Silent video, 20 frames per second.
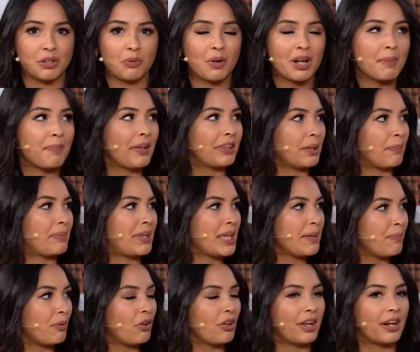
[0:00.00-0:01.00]
What about the
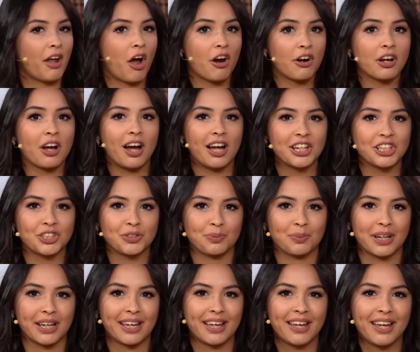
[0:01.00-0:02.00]
people in our
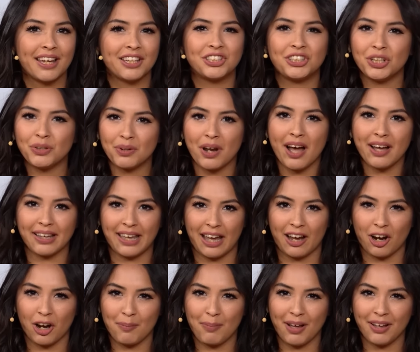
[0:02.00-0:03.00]
country? Do you not
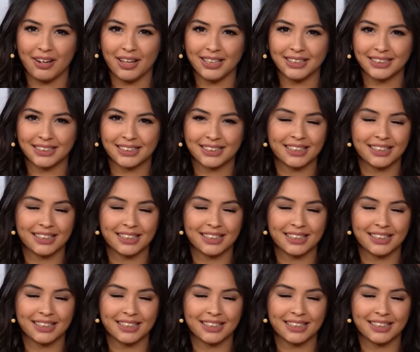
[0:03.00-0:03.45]
care about us?